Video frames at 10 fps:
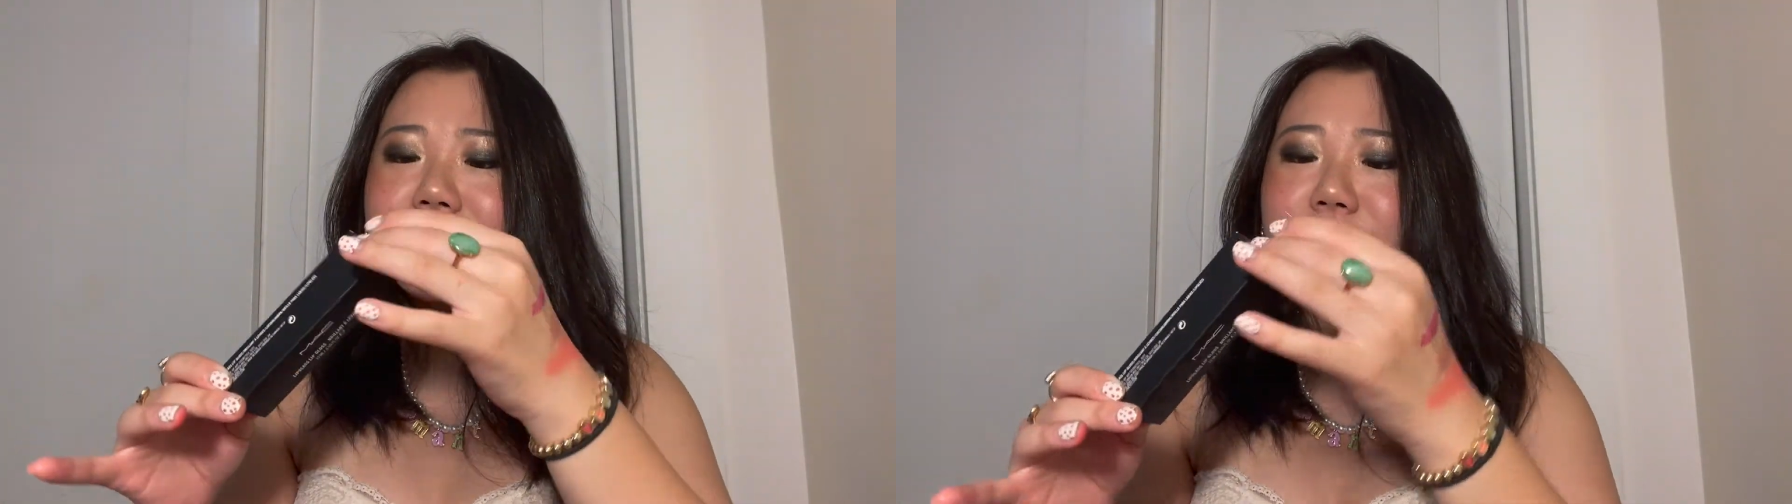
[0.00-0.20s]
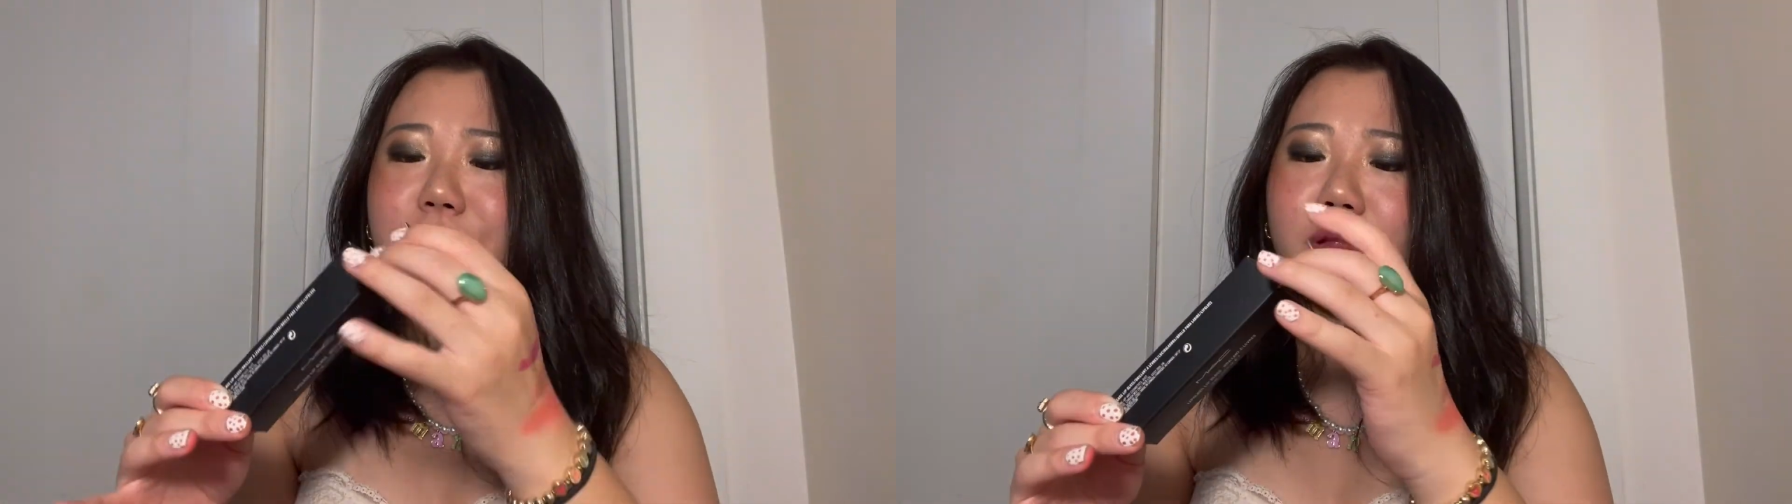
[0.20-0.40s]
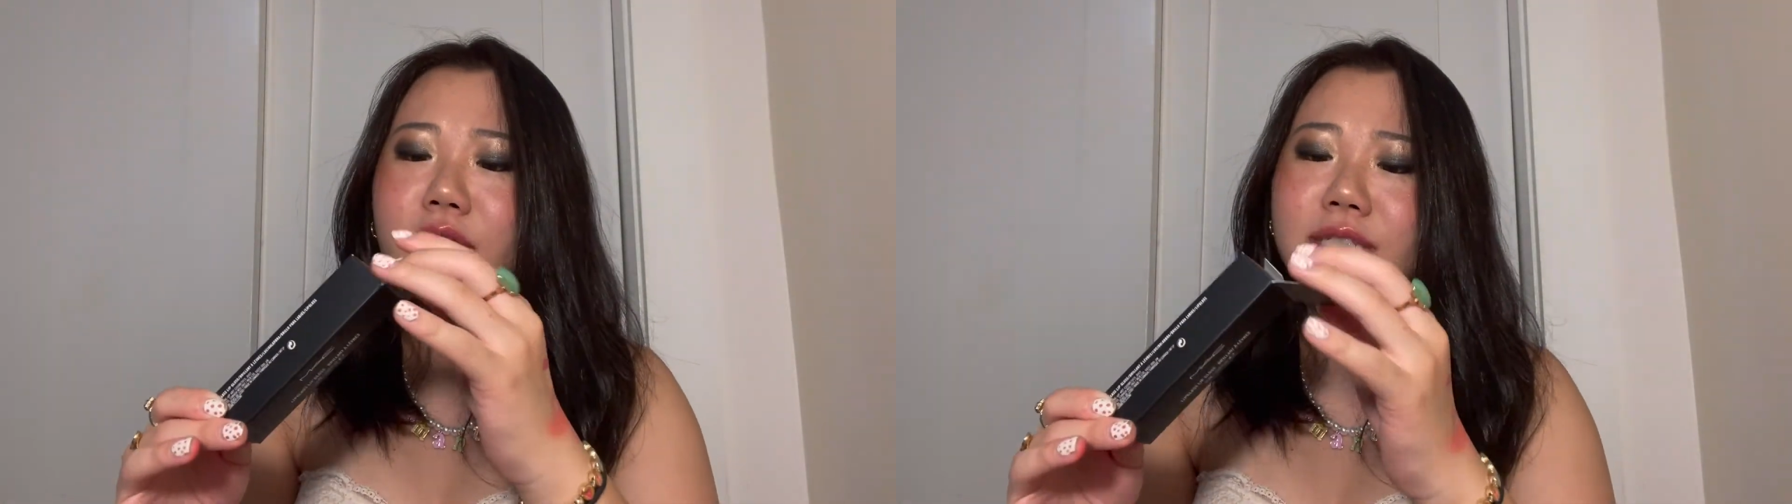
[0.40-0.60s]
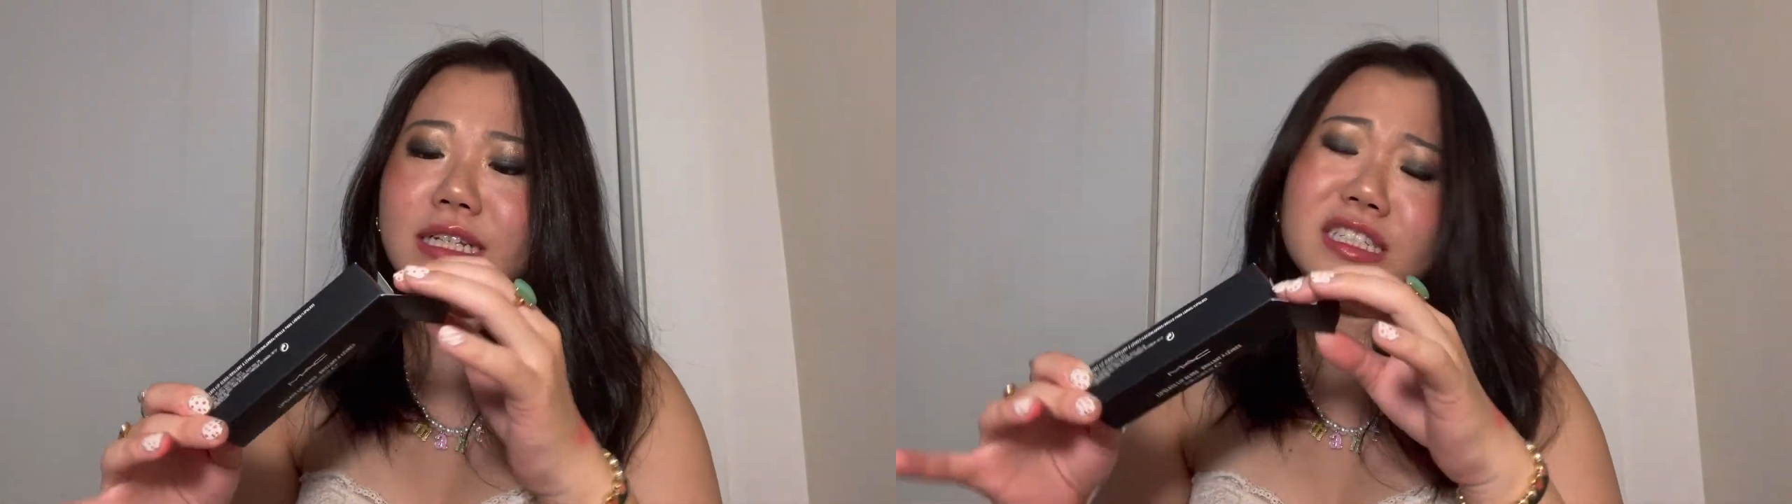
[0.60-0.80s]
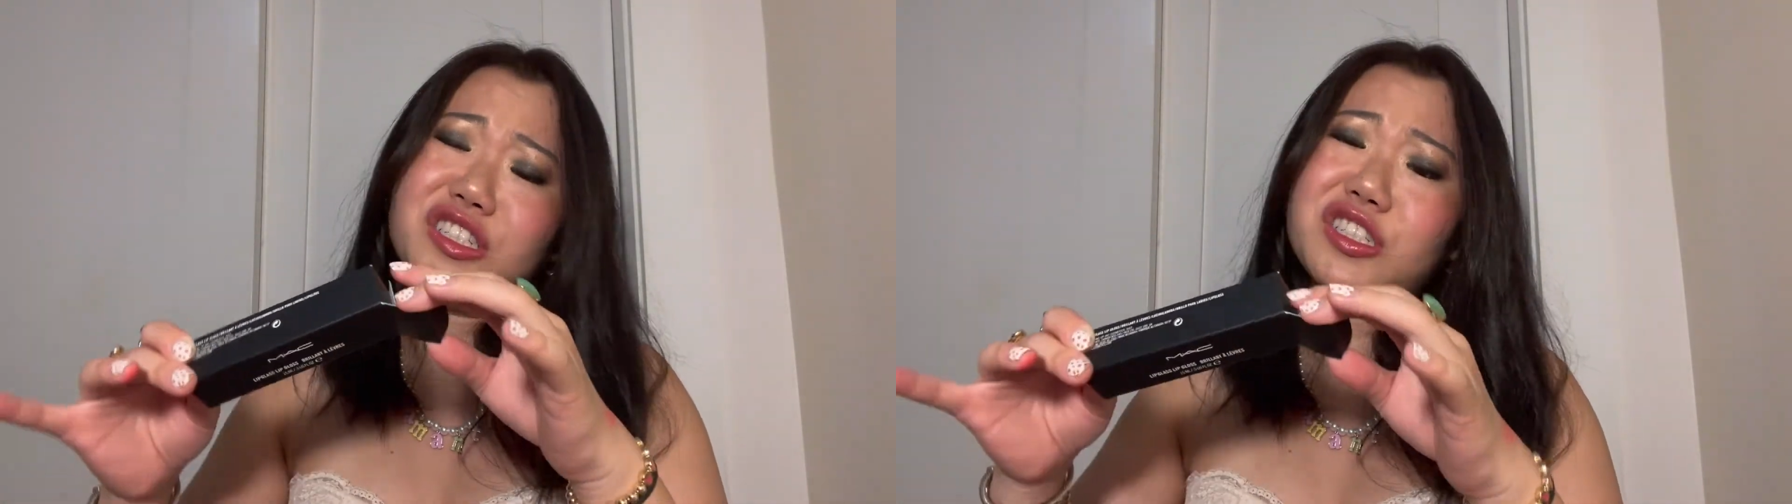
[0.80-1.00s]
lip gloss
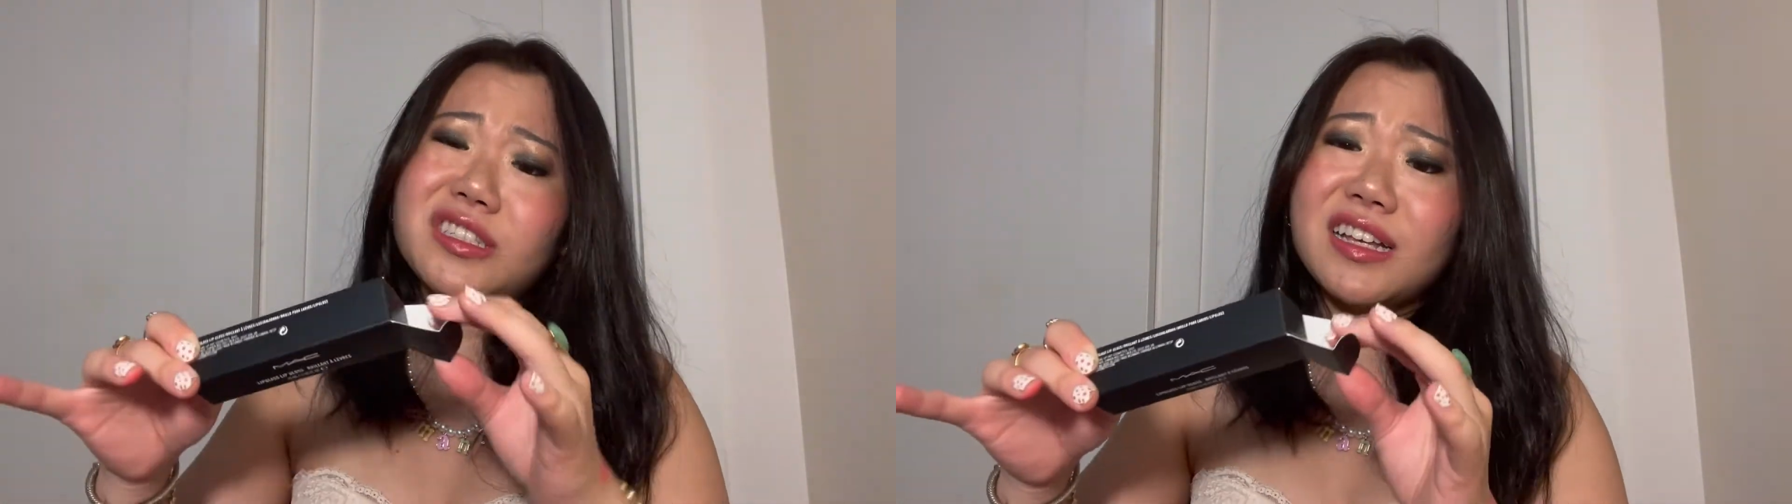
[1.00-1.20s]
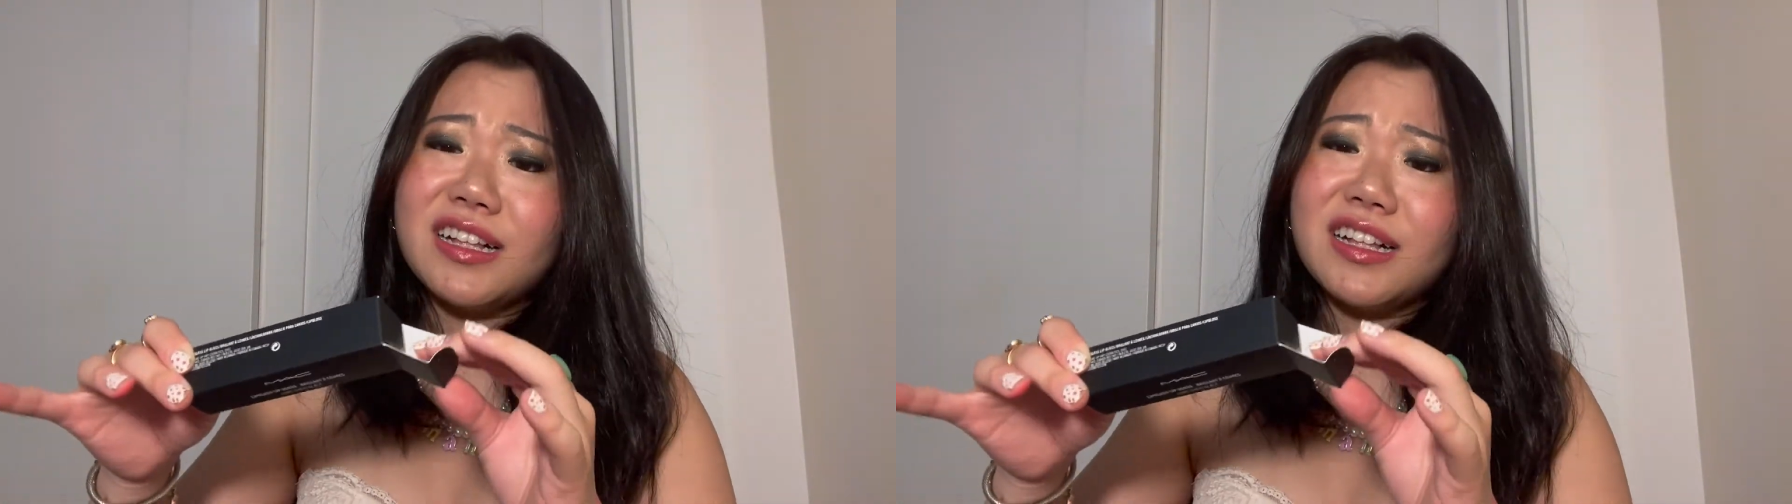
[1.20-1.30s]
and it's just a